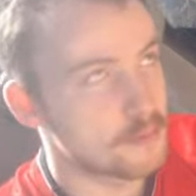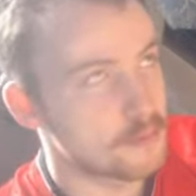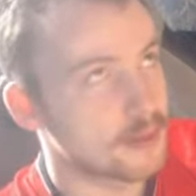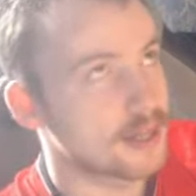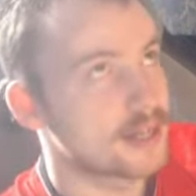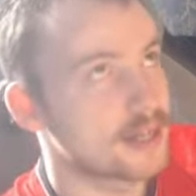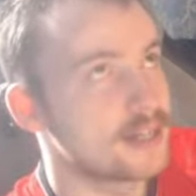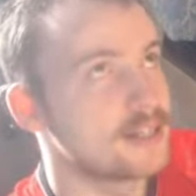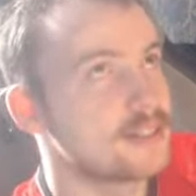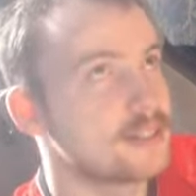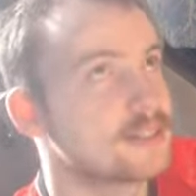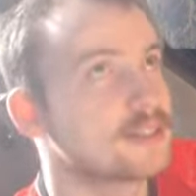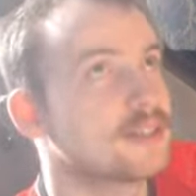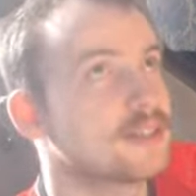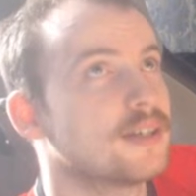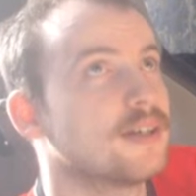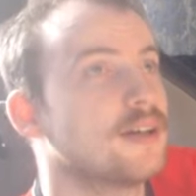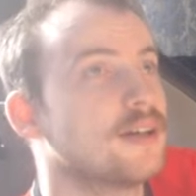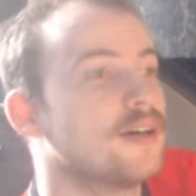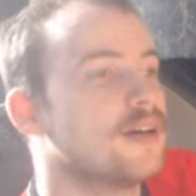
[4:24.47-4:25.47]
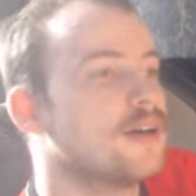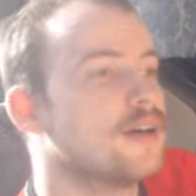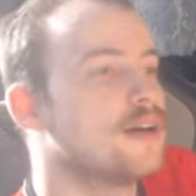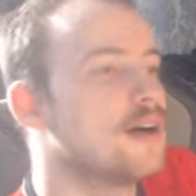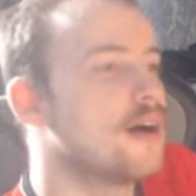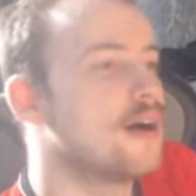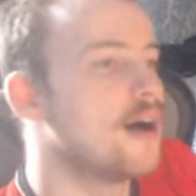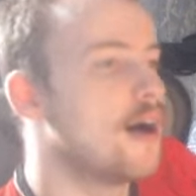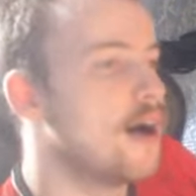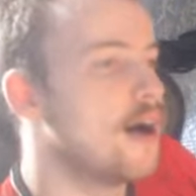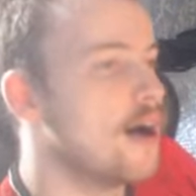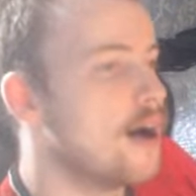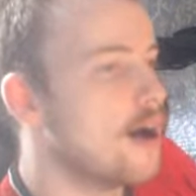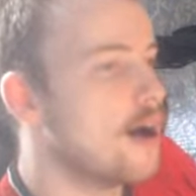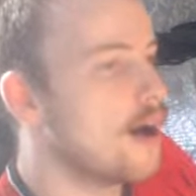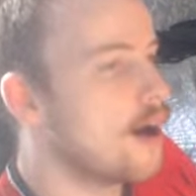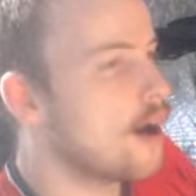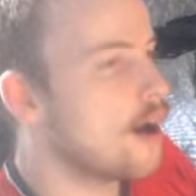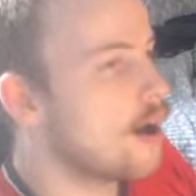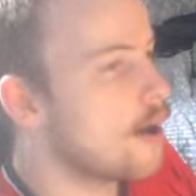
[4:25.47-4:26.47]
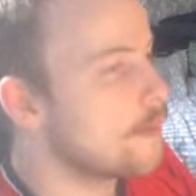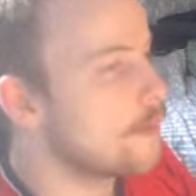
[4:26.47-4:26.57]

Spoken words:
played Kazakazan